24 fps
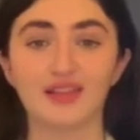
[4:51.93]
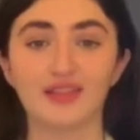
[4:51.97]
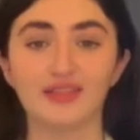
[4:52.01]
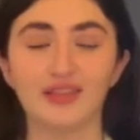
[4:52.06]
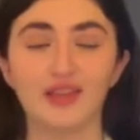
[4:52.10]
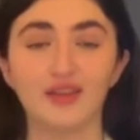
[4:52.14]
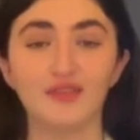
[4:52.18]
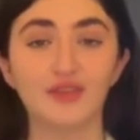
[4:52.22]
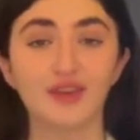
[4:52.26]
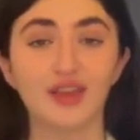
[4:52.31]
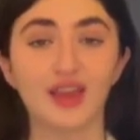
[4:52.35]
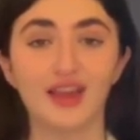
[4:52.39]

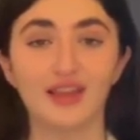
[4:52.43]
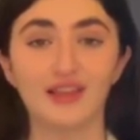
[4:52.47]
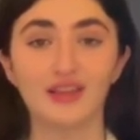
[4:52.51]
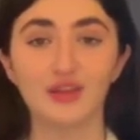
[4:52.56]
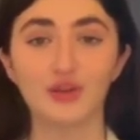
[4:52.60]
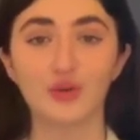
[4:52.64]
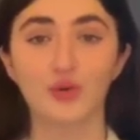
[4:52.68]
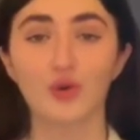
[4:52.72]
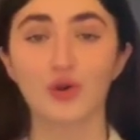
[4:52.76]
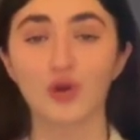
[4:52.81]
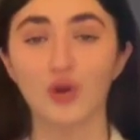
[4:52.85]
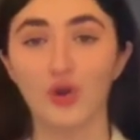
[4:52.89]
loving
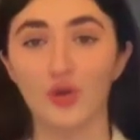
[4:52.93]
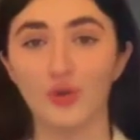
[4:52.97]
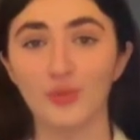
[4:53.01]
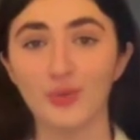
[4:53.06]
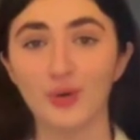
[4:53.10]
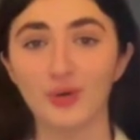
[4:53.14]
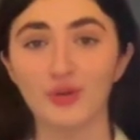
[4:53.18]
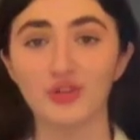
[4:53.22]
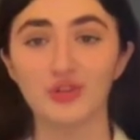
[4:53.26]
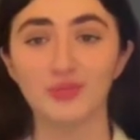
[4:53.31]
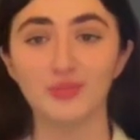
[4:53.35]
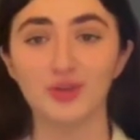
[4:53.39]
Eleanor
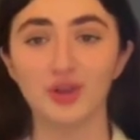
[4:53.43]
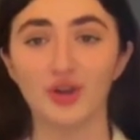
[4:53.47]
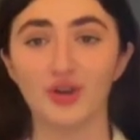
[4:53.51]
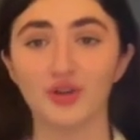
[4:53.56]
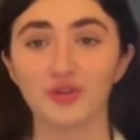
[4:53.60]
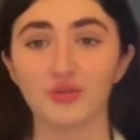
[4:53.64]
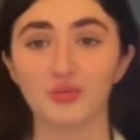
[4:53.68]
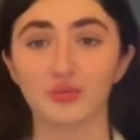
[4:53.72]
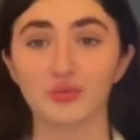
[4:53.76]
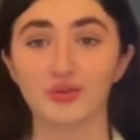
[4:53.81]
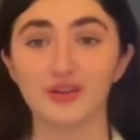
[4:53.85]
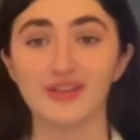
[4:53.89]
almost
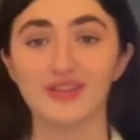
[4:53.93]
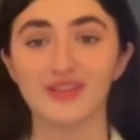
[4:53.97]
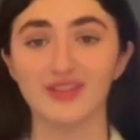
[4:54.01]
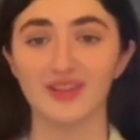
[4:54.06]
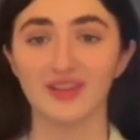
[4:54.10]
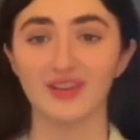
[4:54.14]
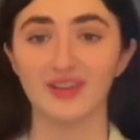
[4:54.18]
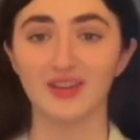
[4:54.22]
beyond reason.